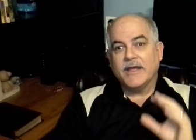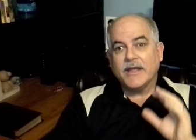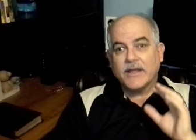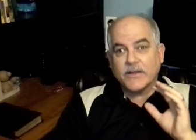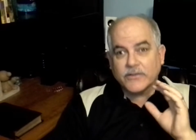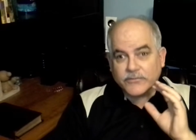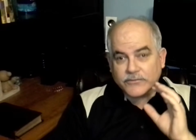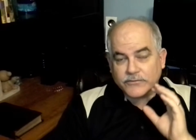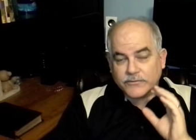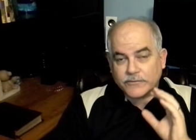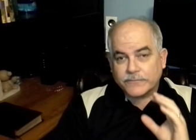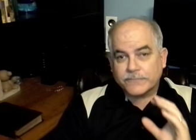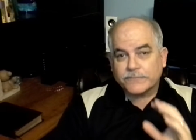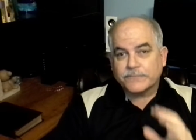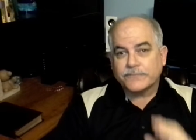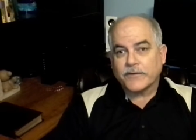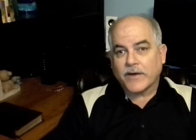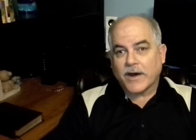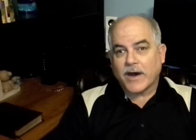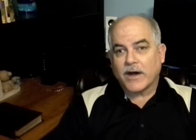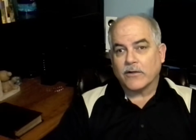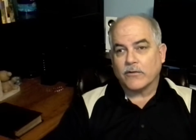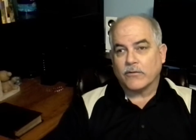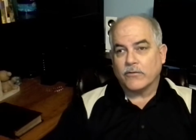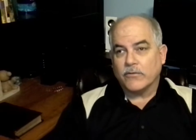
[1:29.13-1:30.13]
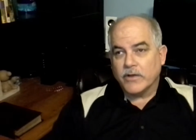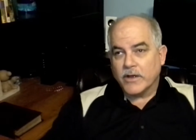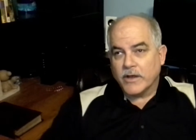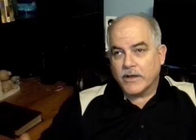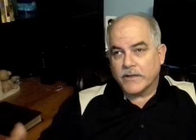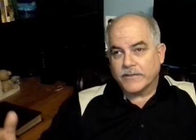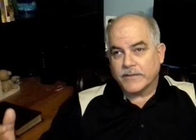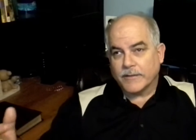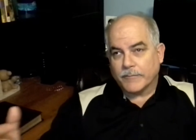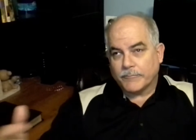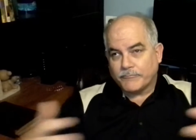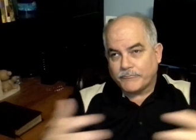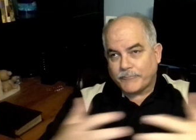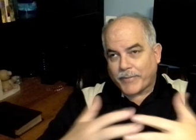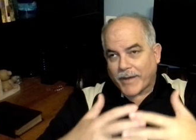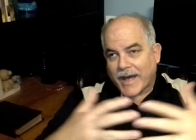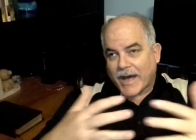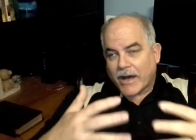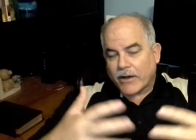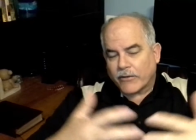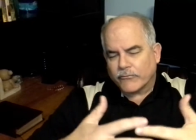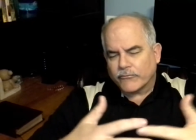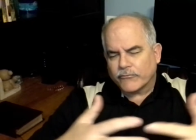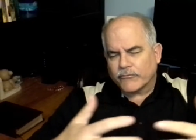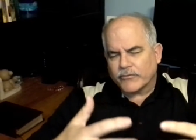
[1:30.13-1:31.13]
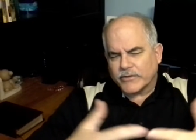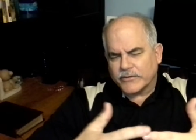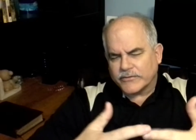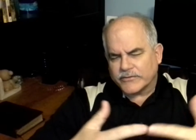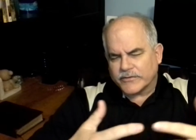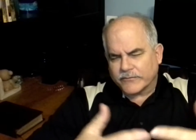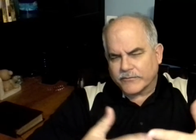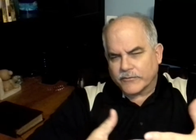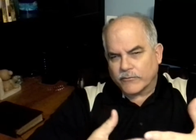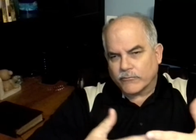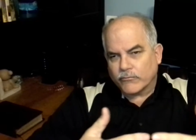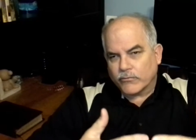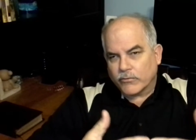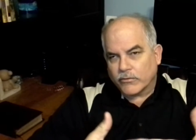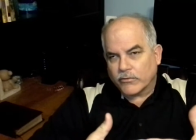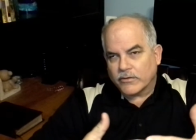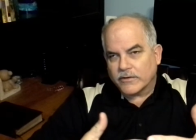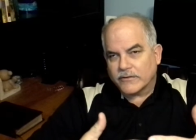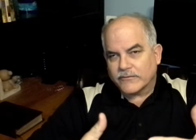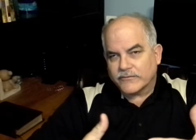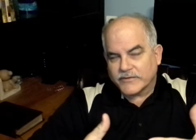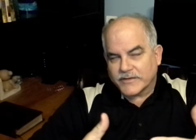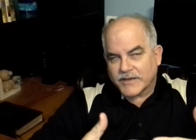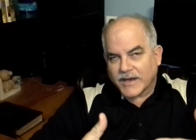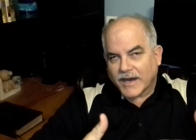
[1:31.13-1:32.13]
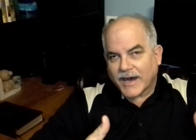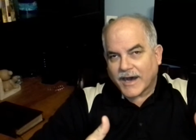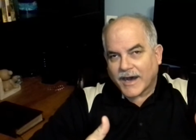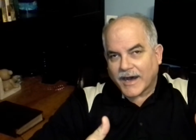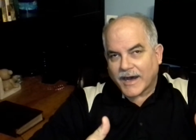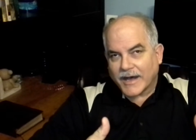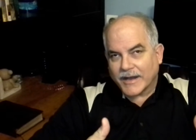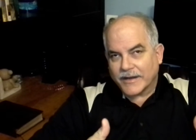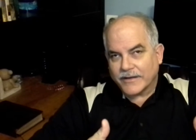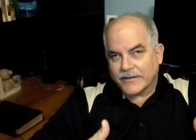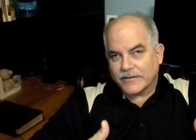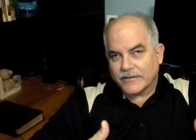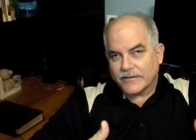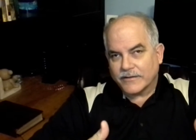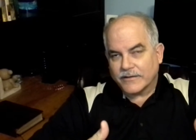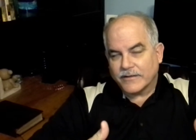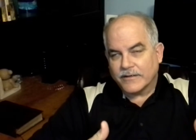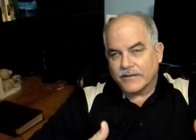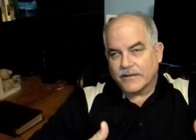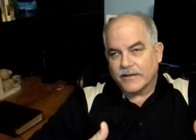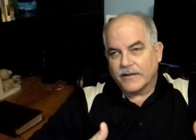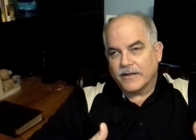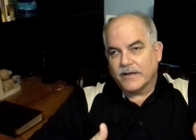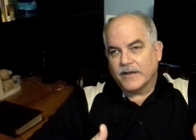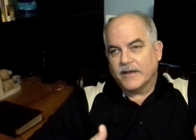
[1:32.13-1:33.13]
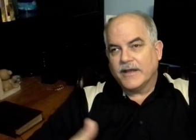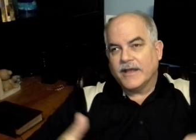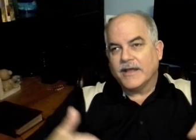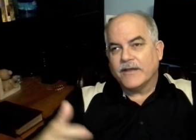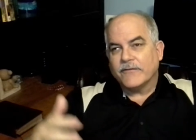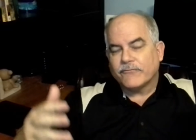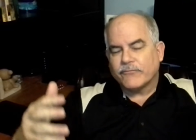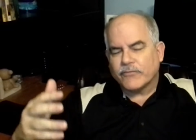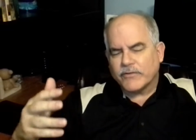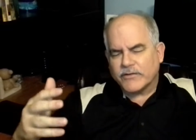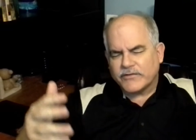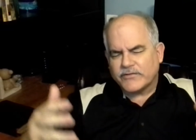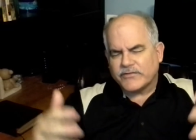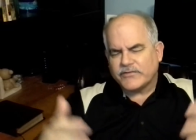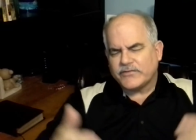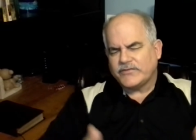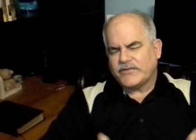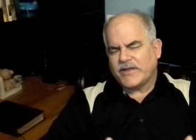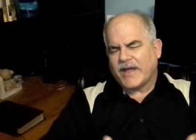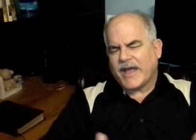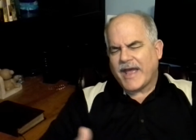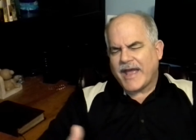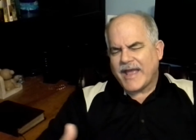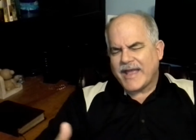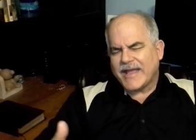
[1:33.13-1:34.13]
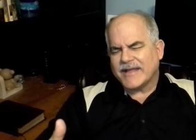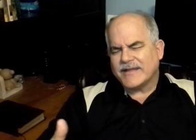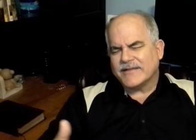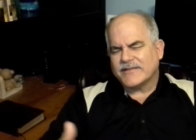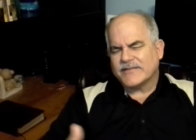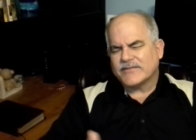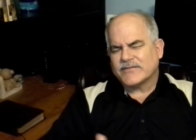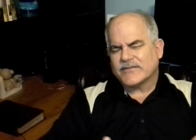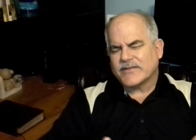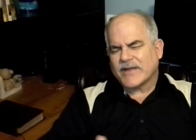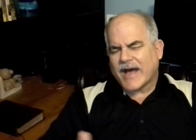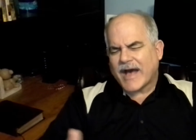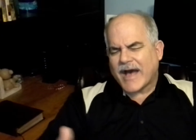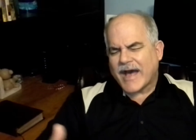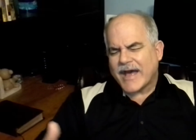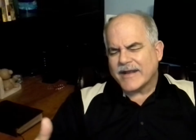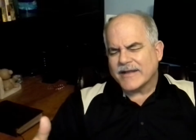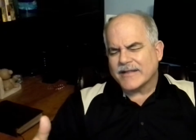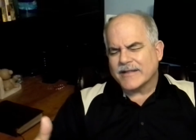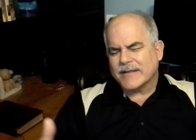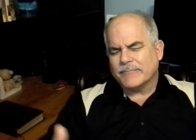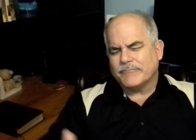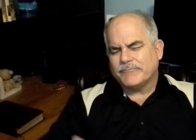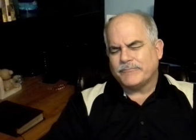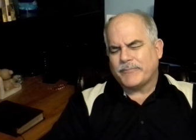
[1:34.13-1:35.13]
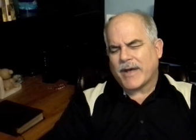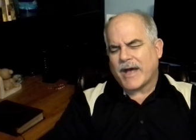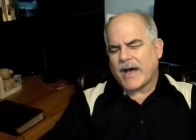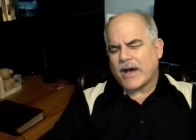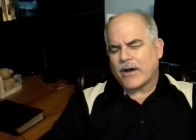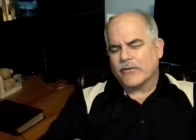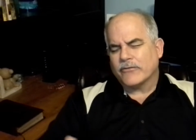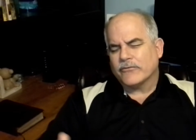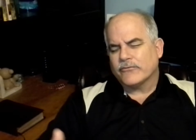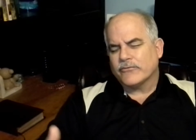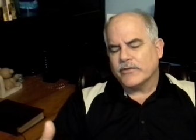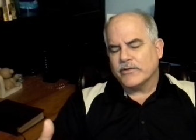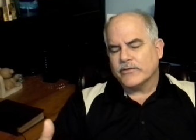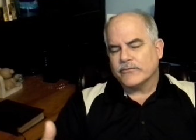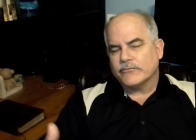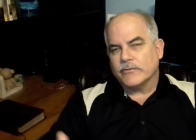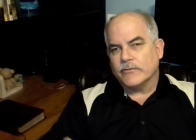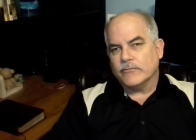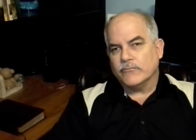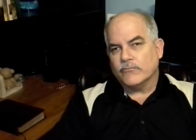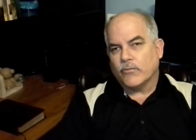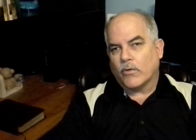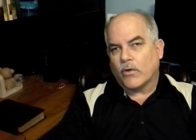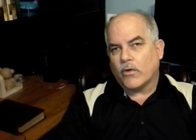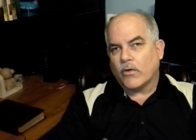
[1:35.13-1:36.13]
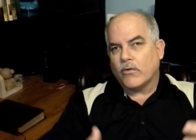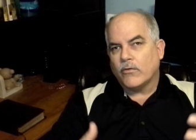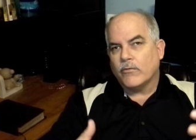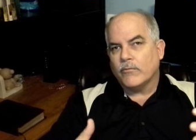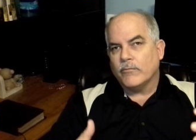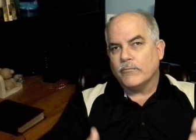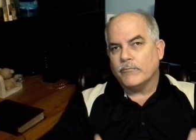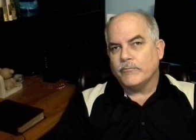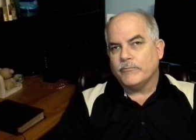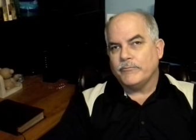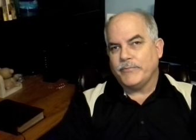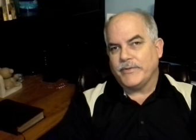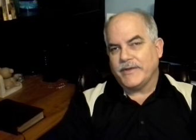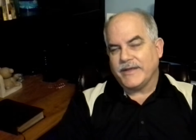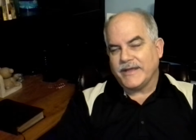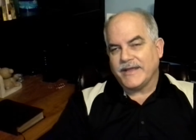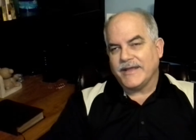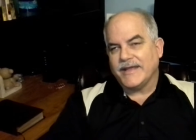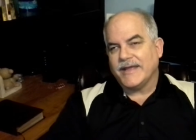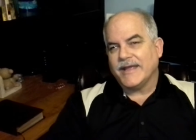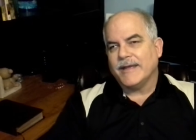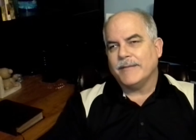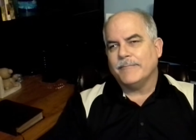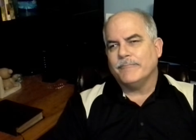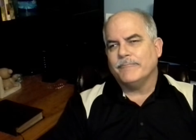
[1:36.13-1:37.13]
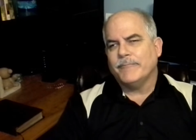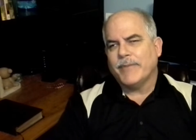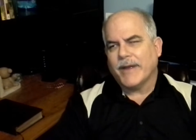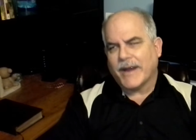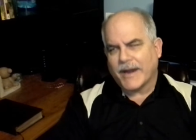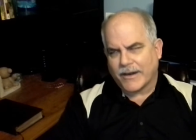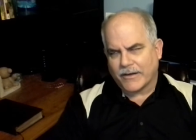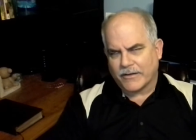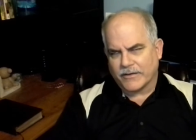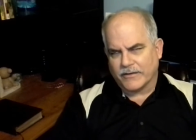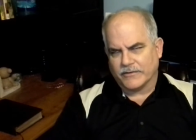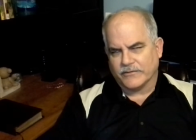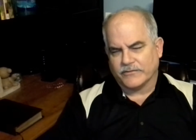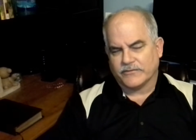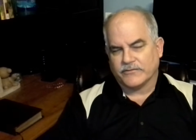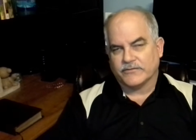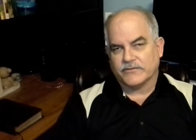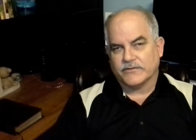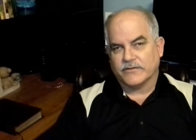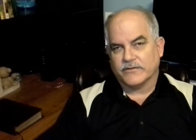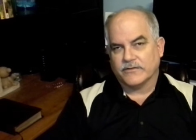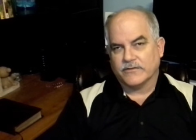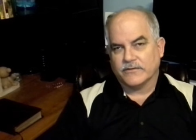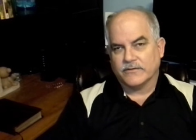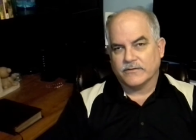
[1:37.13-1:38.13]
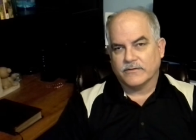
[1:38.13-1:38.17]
is to follow the boundaries of the Word of God. If we stay inside of the boundaries, we won't be embarrassed.